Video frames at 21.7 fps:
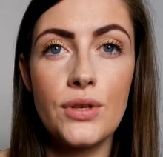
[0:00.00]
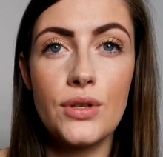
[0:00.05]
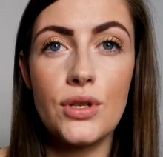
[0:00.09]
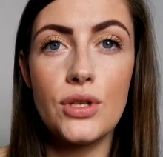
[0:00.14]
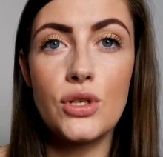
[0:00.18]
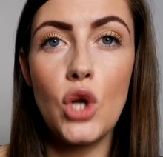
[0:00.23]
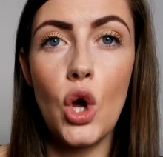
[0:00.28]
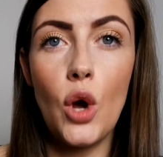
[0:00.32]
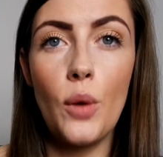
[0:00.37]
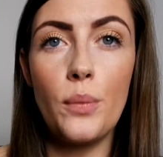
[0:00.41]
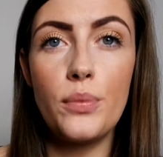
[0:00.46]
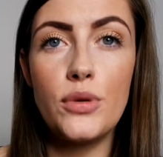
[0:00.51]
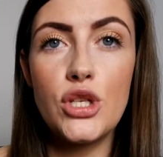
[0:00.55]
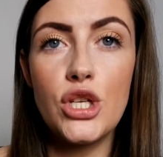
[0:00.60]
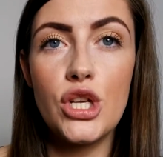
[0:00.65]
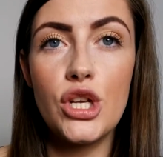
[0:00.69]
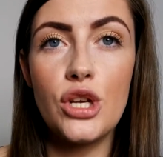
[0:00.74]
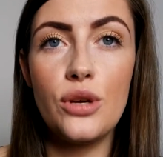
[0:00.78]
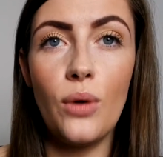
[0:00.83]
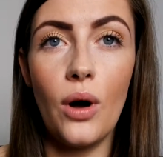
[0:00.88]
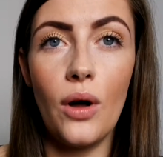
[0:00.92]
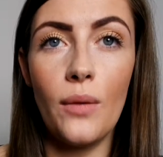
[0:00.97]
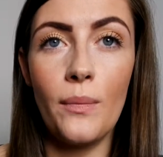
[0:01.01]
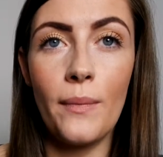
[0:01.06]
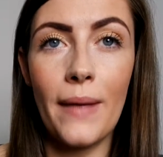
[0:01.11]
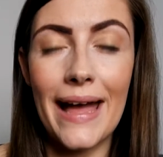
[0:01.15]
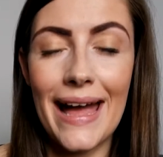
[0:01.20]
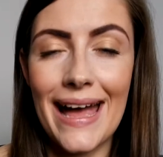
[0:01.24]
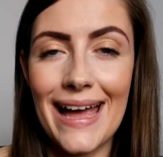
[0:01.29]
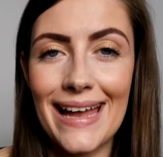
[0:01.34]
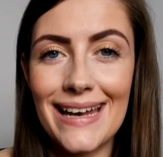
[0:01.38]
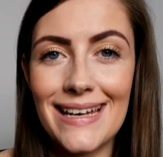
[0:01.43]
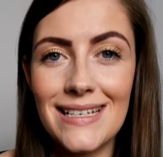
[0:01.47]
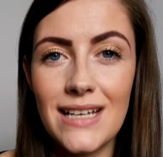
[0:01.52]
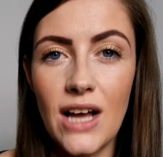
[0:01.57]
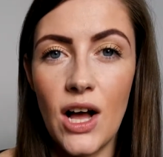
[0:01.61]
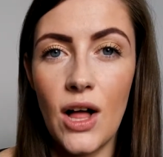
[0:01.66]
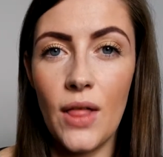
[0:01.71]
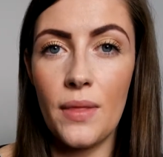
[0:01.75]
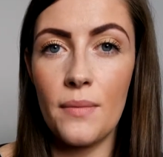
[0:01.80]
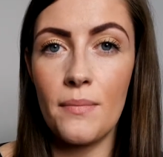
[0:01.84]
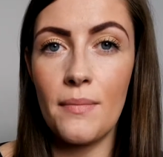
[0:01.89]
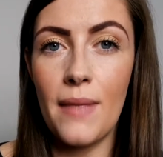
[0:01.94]
So the top 2 on my hand
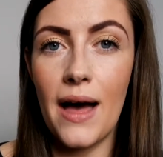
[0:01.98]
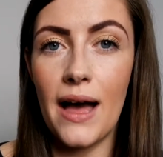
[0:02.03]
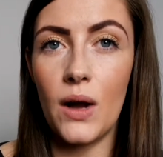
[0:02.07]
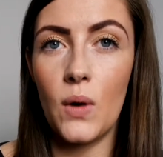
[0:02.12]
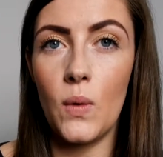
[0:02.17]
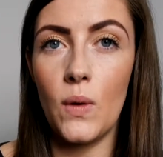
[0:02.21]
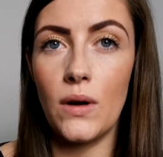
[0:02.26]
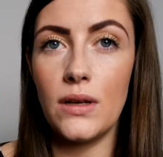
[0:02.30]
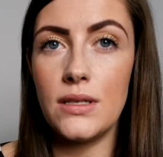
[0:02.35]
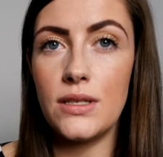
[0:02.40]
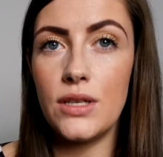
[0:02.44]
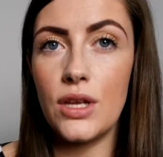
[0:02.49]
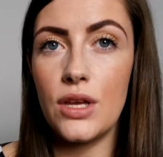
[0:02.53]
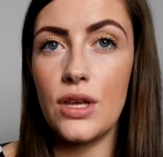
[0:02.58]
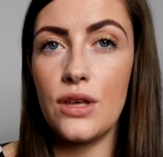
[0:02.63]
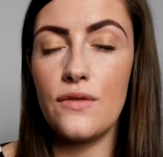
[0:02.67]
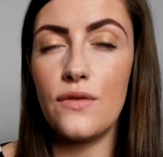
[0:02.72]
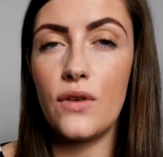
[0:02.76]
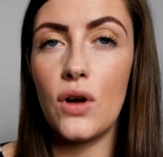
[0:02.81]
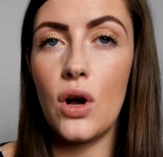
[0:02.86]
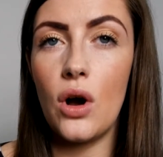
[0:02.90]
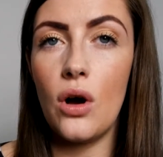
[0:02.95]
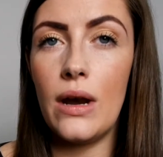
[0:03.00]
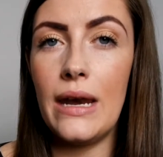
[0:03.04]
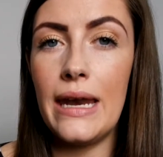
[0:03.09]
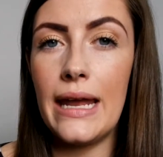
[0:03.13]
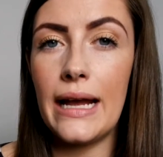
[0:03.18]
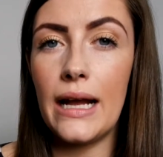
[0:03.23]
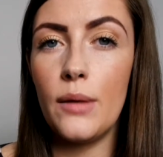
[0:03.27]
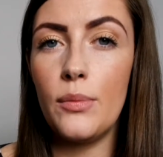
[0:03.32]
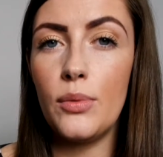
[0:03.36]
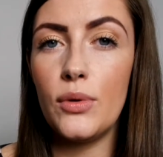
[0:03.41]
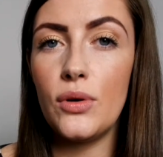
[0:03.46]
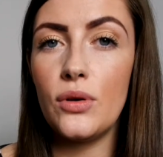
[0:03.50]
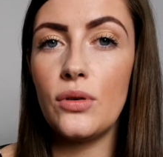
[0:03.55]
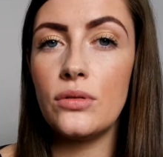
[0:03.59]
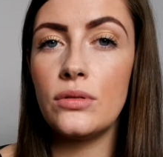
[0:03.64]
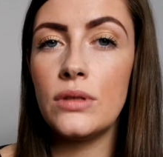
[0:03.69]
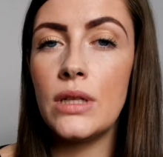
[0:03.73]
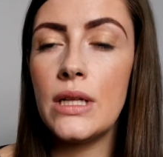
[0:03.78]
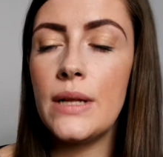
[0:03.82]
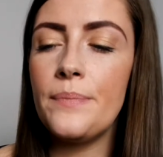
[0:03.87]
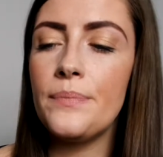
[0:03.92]
are the MAC ones. So you've got
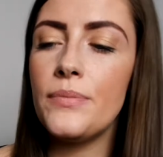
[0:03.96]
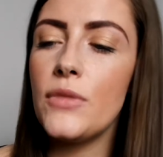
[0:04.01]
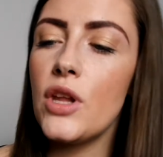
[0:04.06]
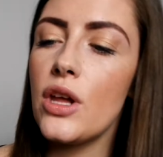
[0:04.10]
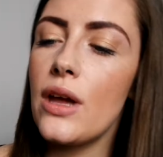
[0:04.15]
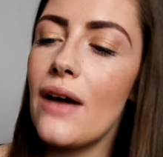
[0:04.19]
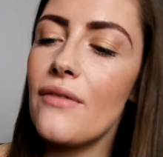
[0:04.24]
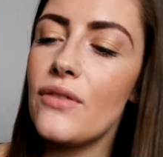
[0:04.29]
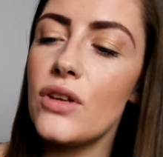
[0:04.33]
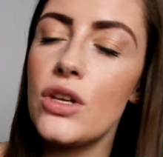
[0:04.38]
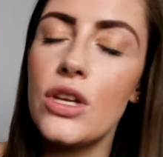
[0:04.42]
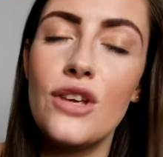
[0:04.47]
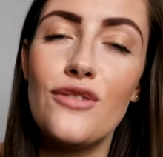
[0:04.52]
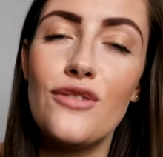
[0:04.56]
Lickable, no you haven't,